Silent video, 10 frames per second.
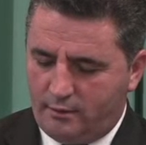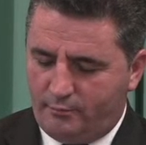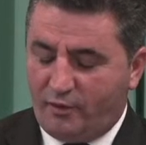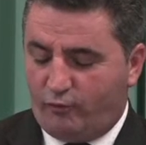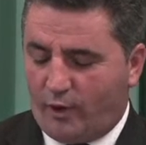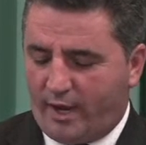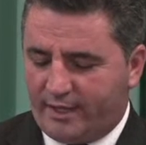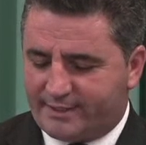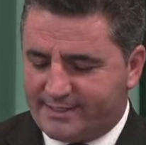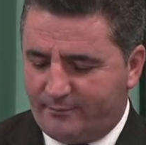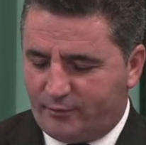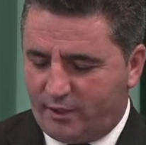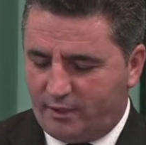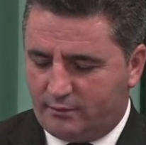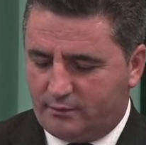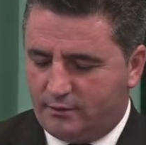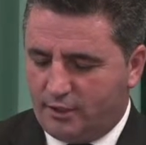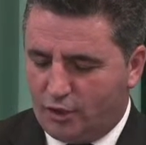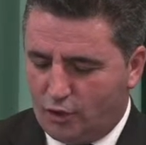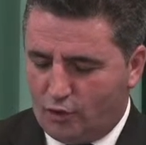before I accepted the
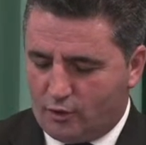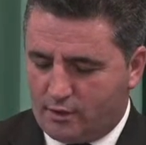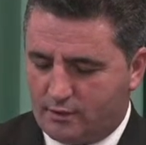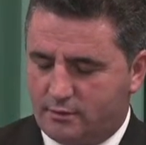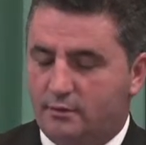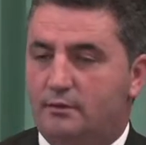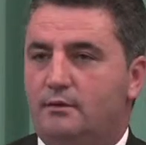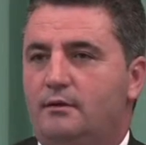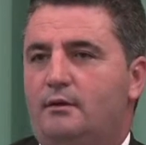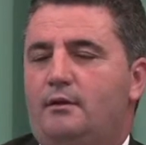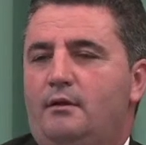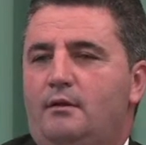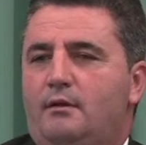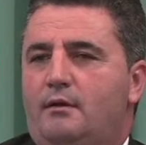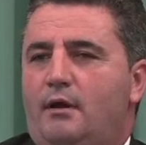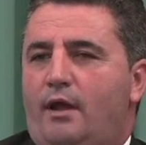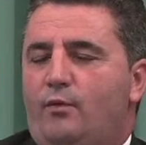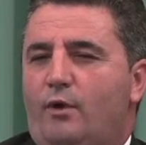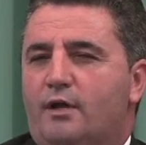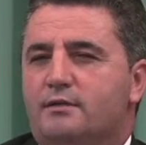Lord, I
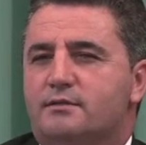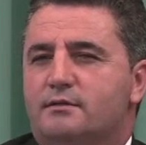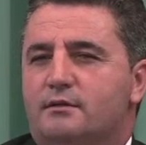was